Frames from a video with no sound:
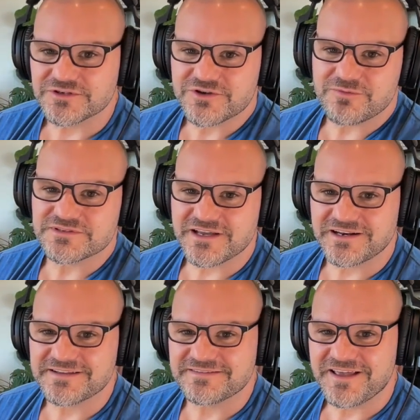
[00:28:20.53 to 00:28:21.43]
It's almost like,
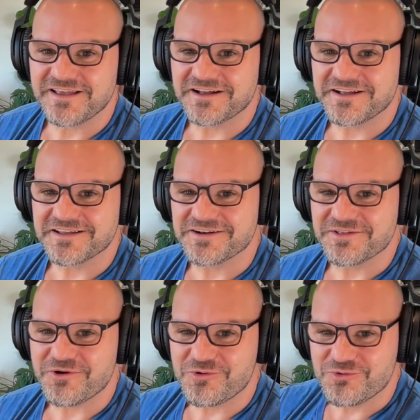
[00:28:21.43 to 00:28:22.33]
let's say, uh, you know,
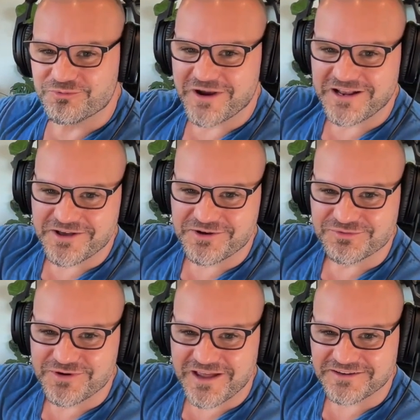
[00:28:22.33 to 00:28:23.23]
the old
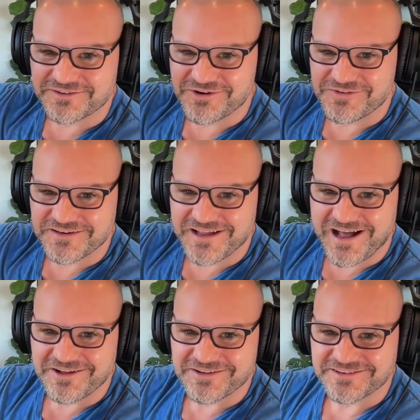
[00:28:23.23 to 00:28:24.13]
radios where you had to turn the
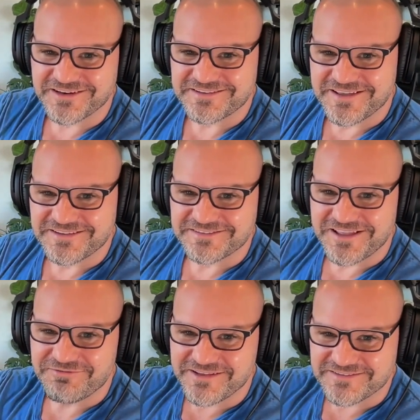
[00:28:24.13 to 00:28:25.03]
dial. So let's say
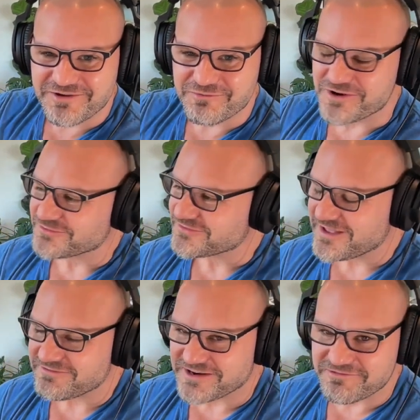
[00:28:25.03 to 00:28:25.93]
Stephanie's like
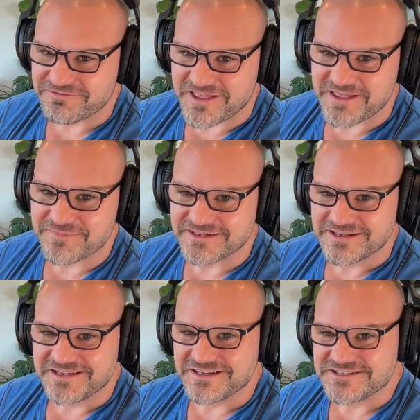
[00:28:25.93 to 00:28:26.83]
107 FM and
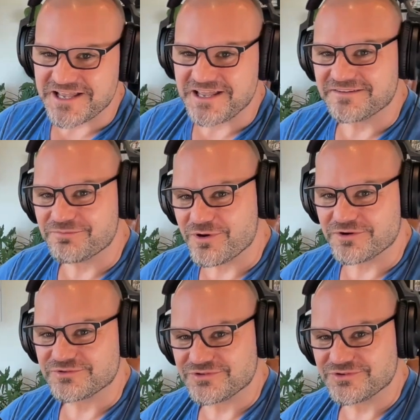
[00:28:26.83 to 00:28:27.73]
Jade is
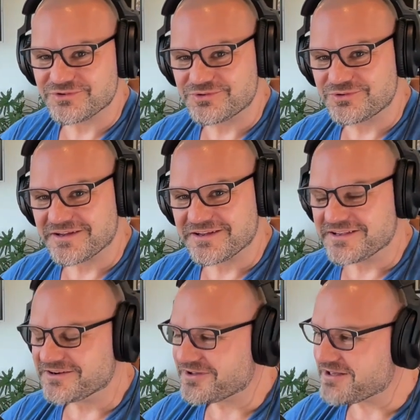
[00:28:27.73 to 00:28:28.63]
102,
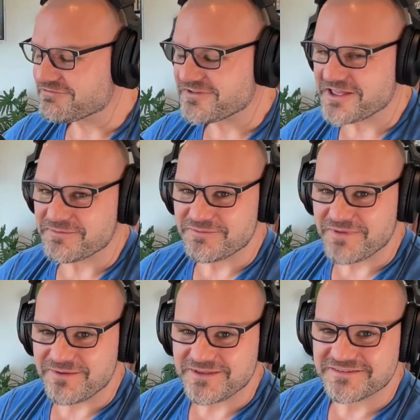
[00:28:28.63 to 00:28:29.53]
you know, FM. And
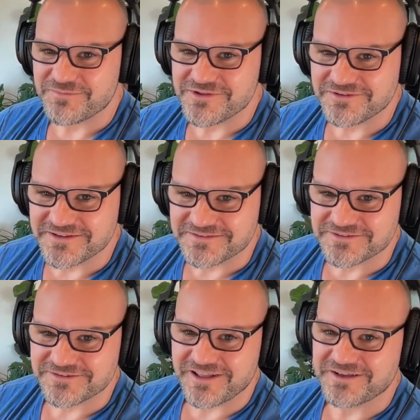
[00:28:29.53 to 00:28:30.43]
maybe some of you
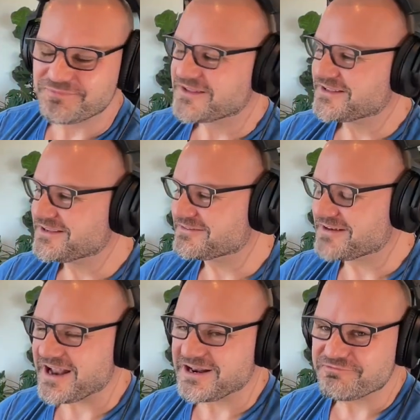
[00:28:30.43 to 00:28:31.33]
listeners are like, you know,
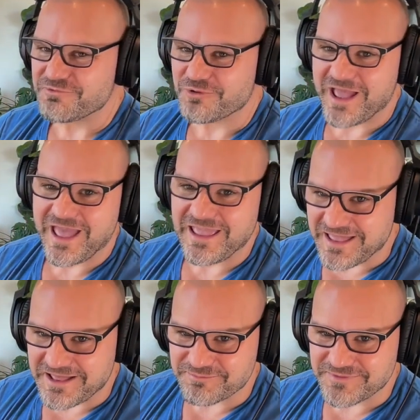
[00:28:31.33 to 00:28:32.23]
94
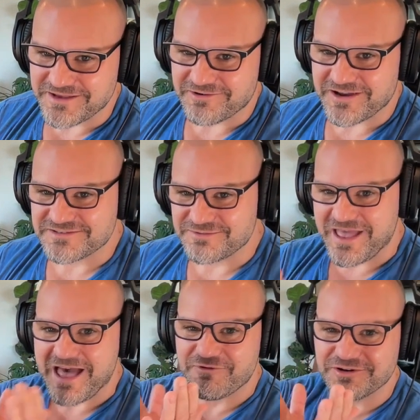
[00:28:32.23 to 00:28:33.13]
AM, right? So we
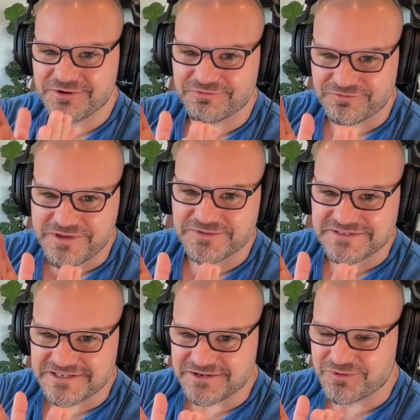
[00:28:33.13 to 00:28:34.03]
have our little
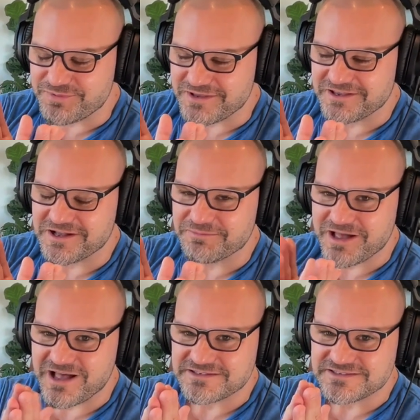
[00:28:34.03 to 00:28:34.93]
frequency that we're picking up
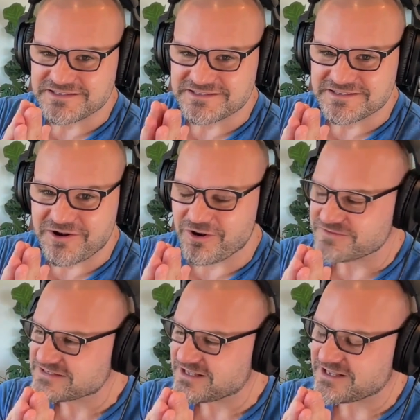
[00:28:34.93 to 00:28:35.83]
consciousness. And then all of
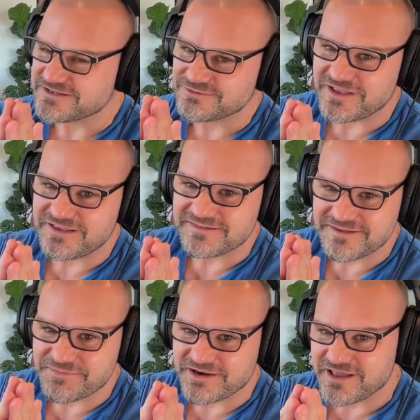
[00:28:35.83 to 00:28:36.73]
a sudden you take
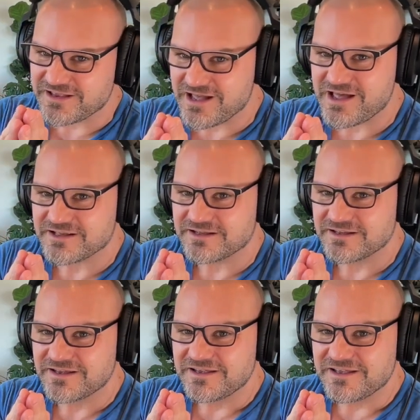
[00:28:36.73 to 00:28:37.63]
something like Kanna
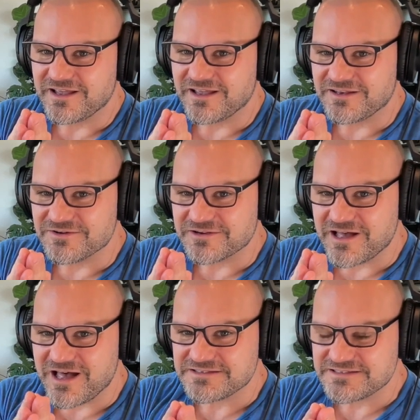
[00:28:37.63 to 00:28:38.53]
mm-hmm. and your
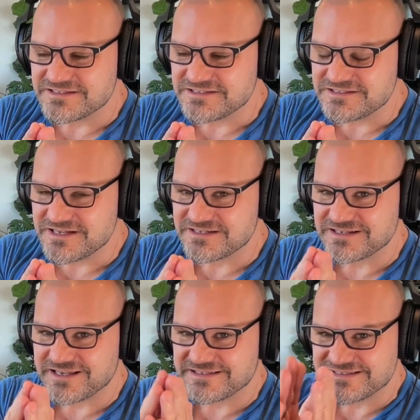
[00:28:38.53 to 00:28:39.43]
consciousness just
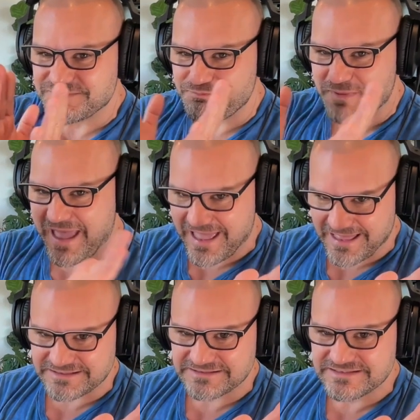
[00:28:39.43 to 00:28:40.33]

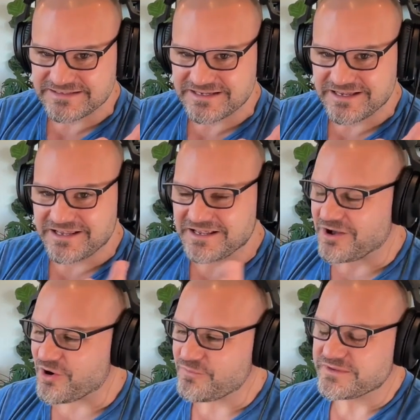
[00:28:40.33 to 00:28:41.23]
expands
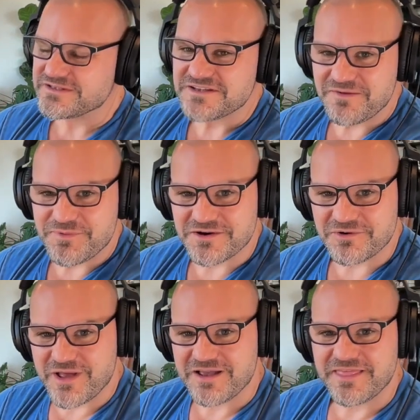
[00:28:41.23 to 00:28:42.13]
opens up in a
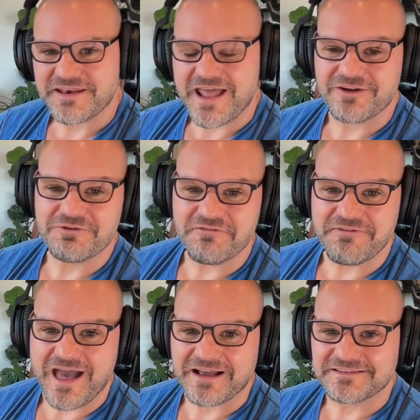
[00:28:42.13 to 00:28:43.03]
way that now you
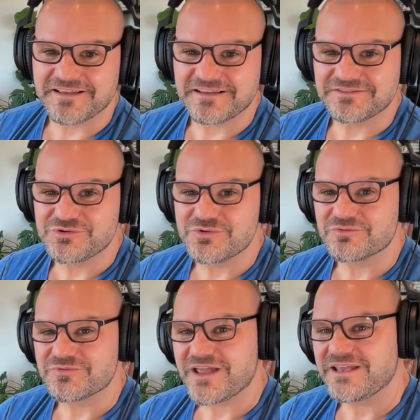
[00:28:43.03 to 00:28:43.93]
have access to a
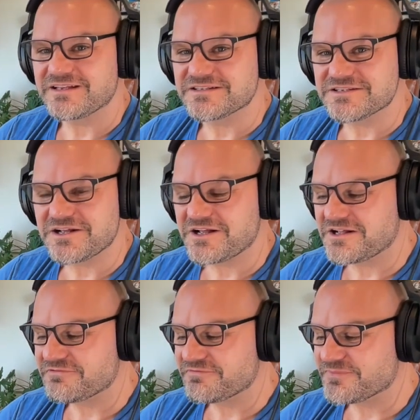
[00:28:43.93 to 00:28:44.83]
range
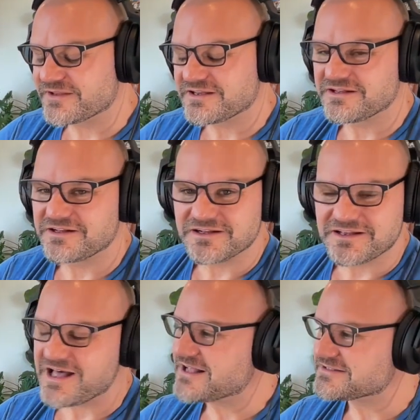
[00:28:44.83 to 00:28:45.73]
of uh,
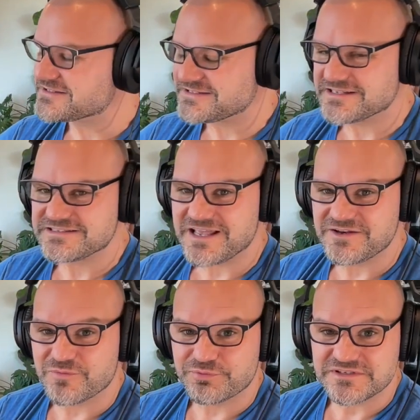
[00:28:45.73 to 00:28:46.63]
consciousness
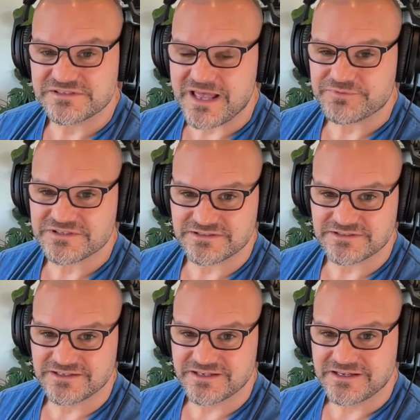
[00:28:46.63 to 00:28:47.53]
and your
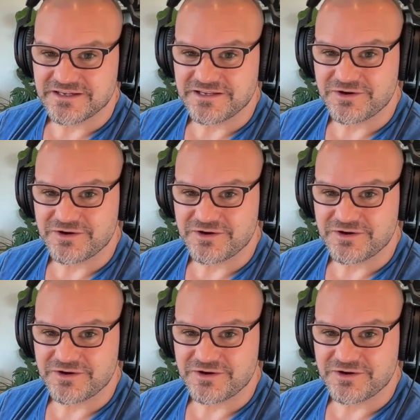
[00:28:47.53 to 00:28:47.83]
perception mm-hmm.